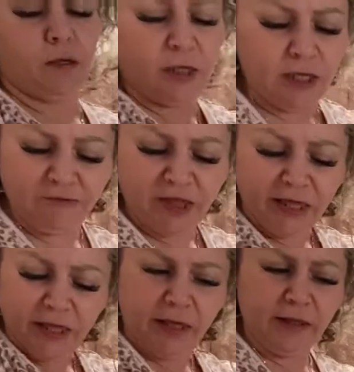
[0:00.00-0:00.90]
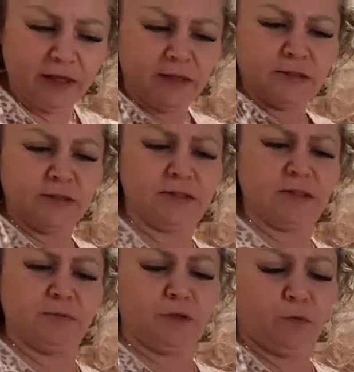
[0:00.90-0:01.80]
If they get into
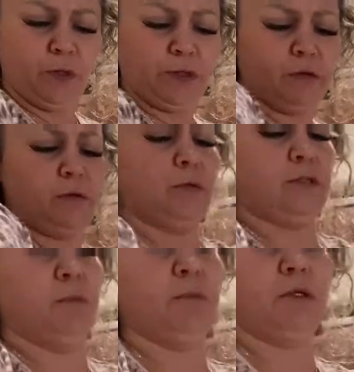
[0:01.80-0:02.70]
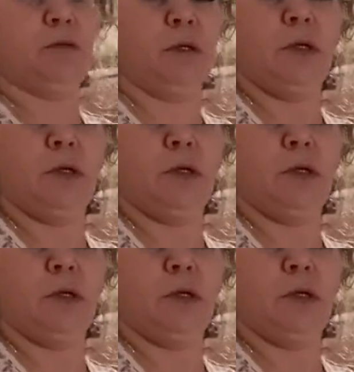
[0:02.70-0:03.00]
something weird or something,